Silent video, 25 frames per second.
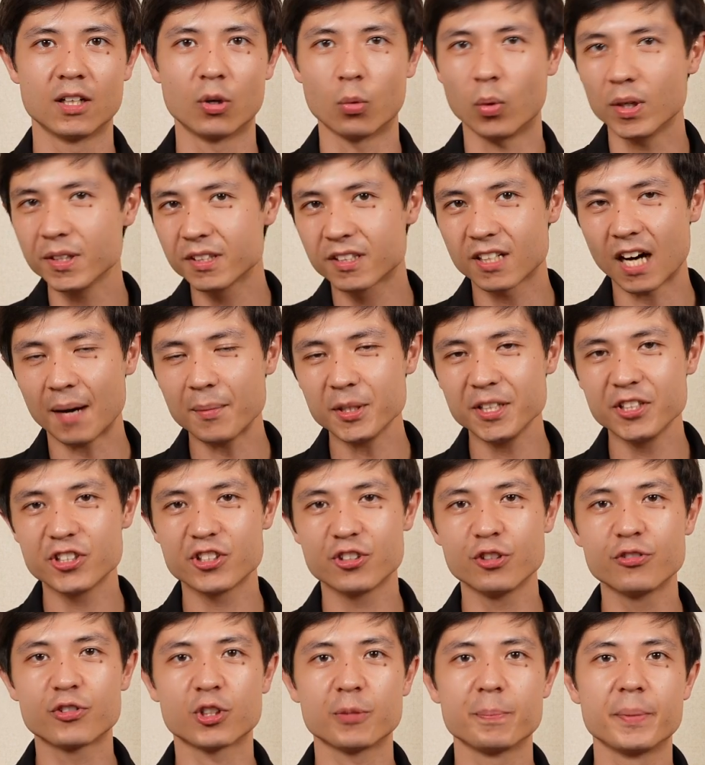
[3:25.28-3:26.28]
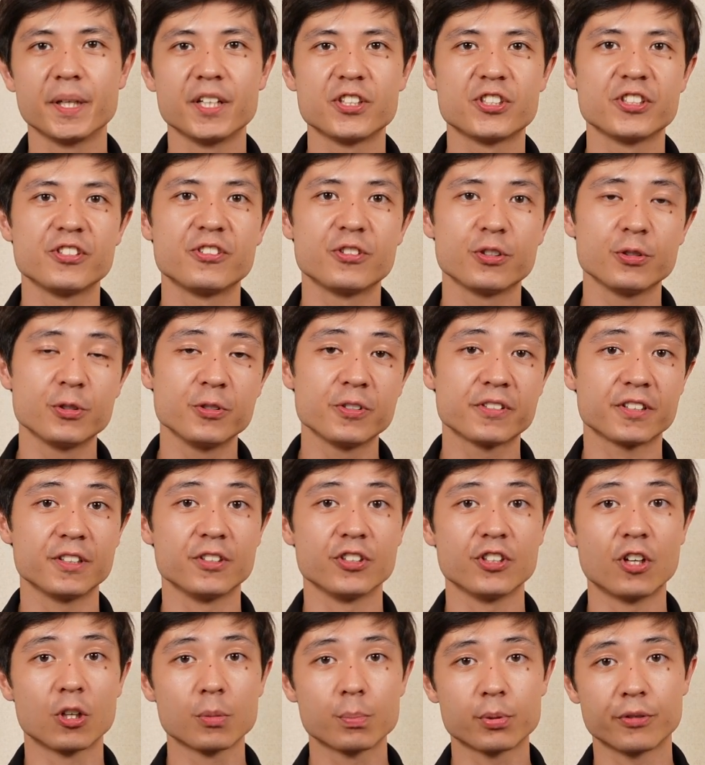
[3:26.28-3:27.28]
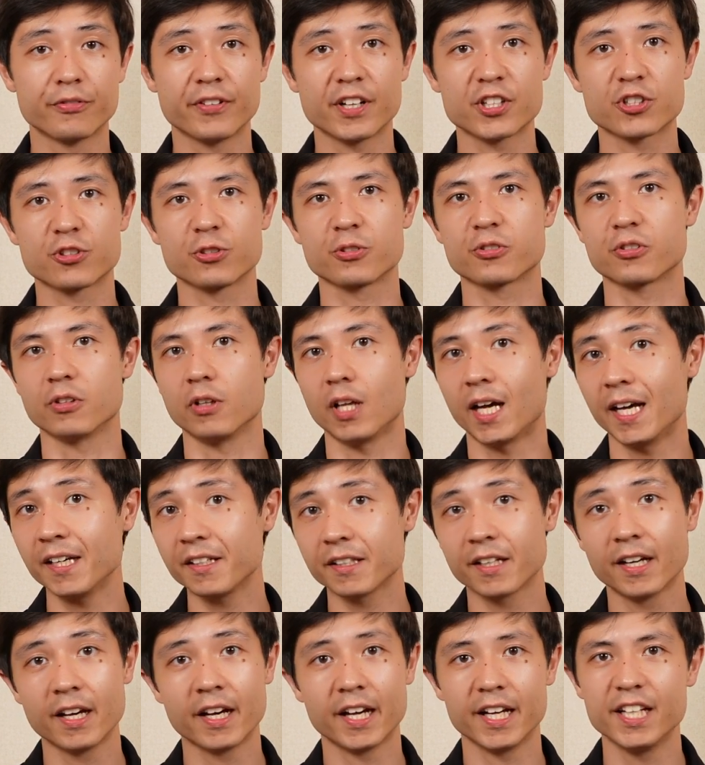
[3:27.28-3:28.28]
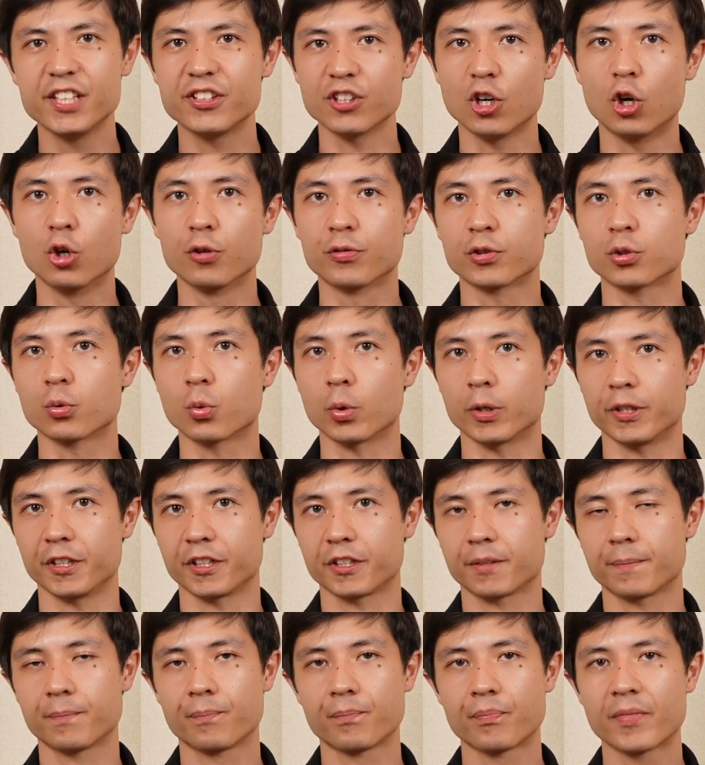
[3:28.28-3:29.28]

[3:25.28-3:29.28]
One common issue for PhD students and young professionals alike is overwork.